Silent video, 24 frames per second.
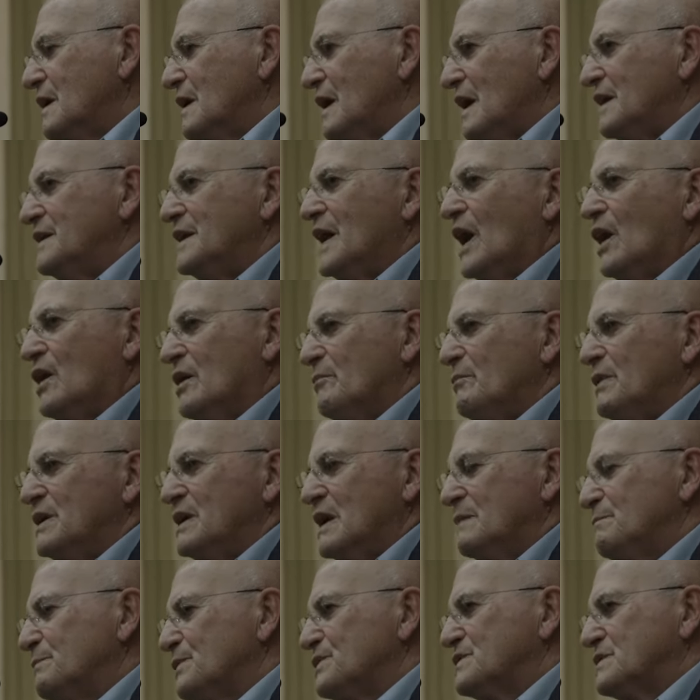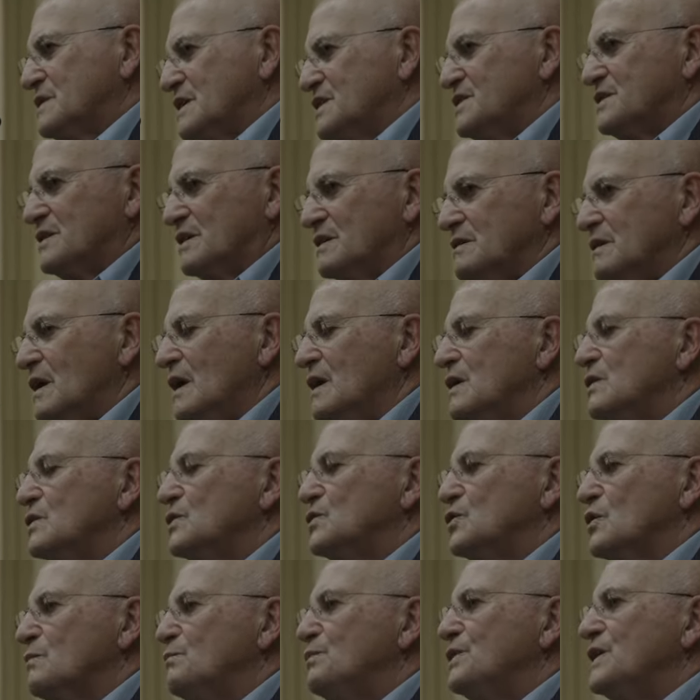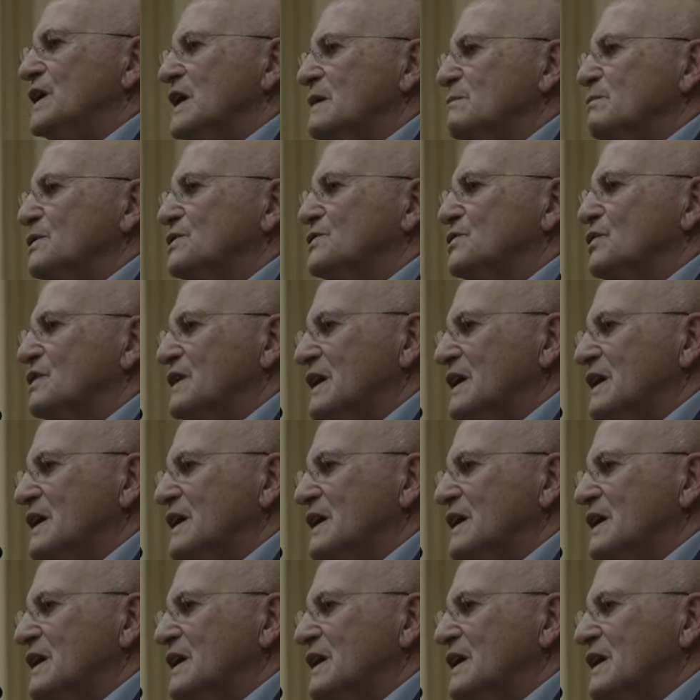And now I'm in a position to be able to